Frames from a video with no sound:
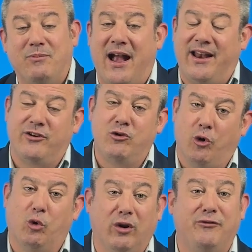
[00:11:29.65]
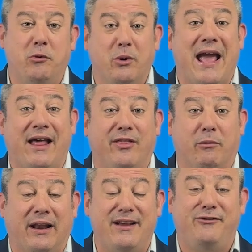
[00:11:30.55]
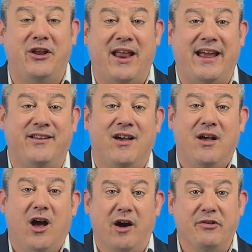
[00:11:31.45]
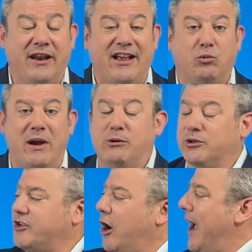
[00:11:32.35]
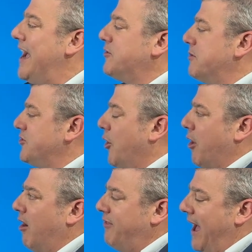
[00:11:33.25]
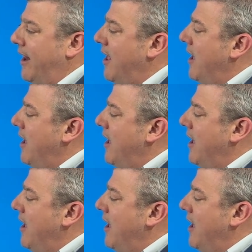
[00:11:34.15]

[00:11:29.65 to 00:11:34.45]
and not all of you will get the relief you need over the next week or so as a result of that